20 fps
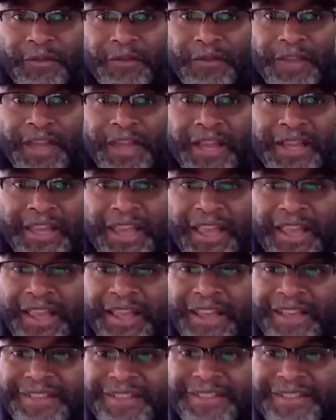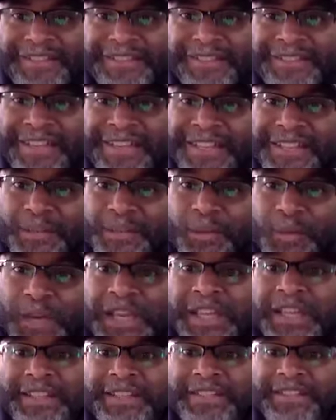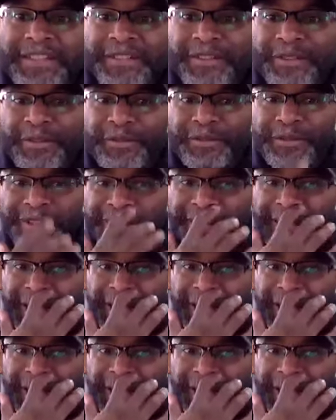for like 6 weeks, dude.